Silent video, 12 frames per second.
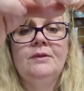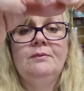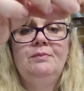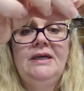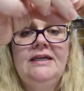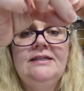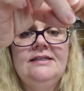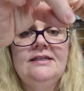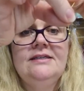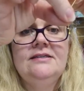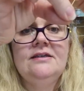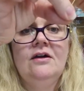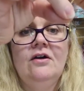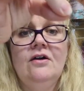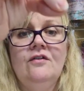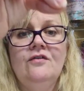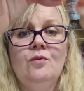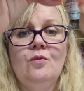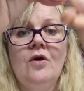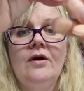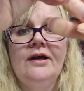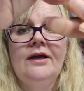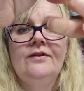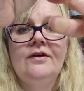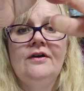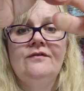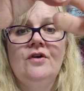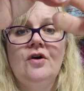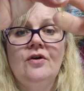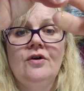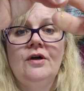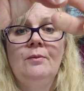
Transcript: pieces of wire that have got a